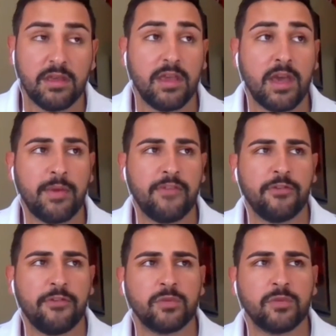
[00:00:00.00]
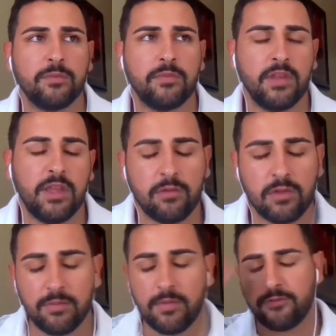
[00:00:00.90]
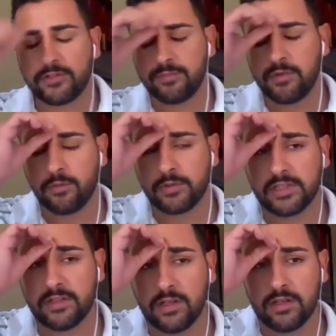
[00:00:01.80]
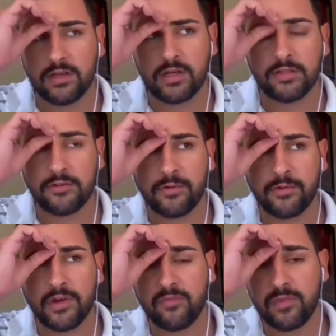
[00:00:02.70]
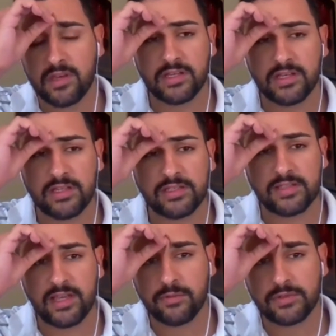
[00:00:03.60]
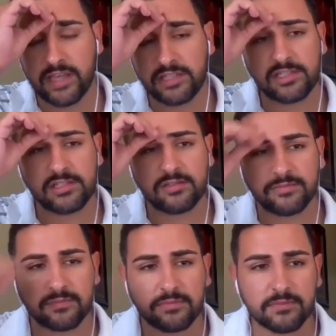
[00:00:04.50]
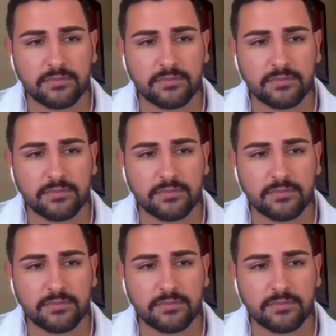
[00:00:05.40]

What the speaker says: Yeah, my first month was a little rough because I was anxious.